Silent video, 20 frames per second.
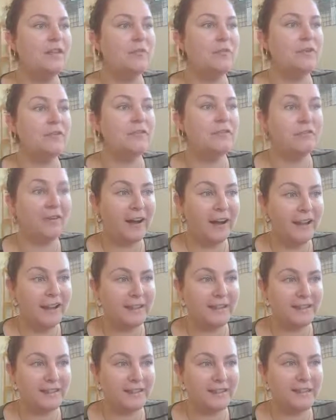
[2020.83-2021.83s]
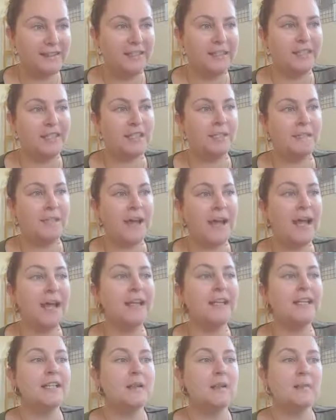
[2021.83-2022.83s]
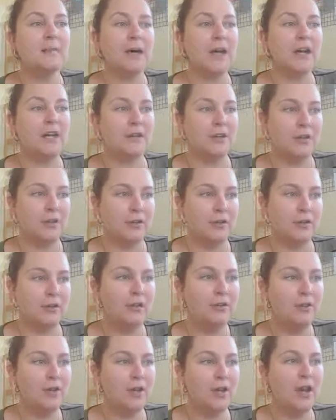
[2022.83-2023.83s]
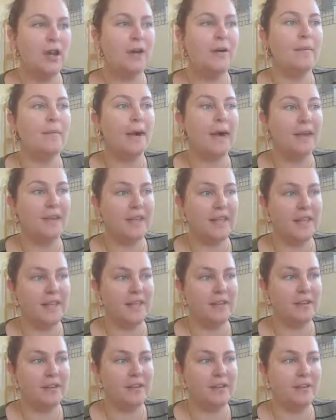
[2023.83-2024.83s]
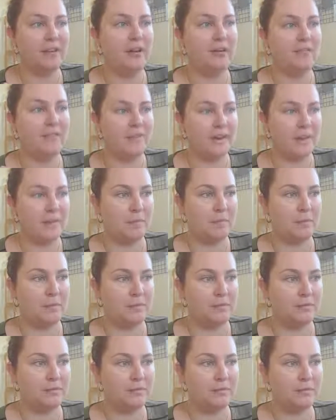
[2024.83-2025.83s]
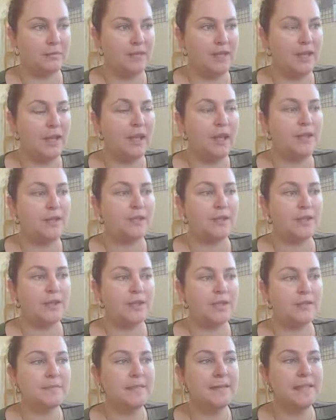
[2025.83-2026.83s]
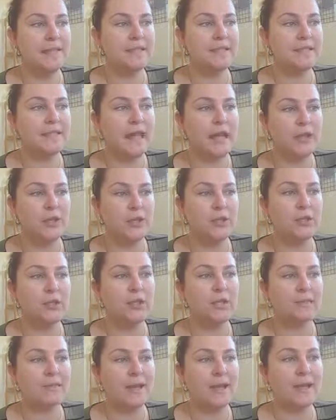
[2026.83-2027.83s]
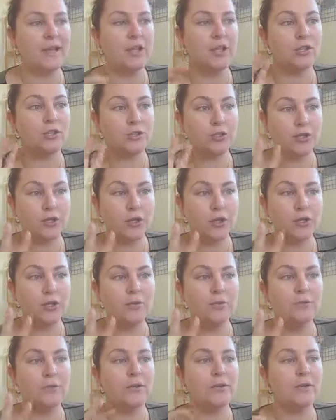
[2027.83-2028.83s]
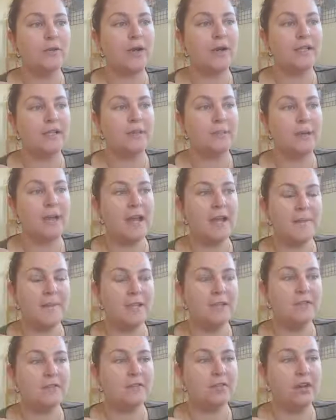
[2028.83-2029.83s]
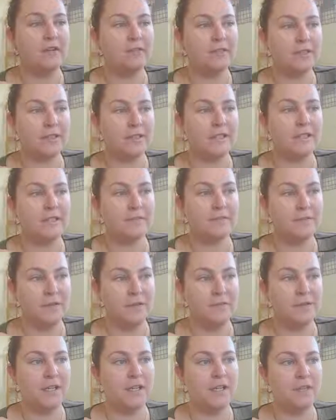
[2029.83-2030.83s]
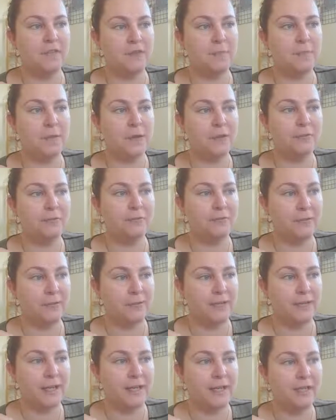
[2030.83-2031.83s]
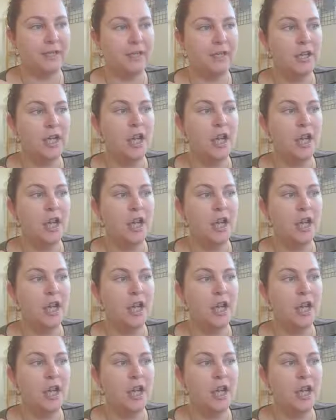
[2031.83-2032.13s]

provided it is paid by you by the end of April. So this means that you can make 2 fortnightly payments of at least $1,500 per fortnight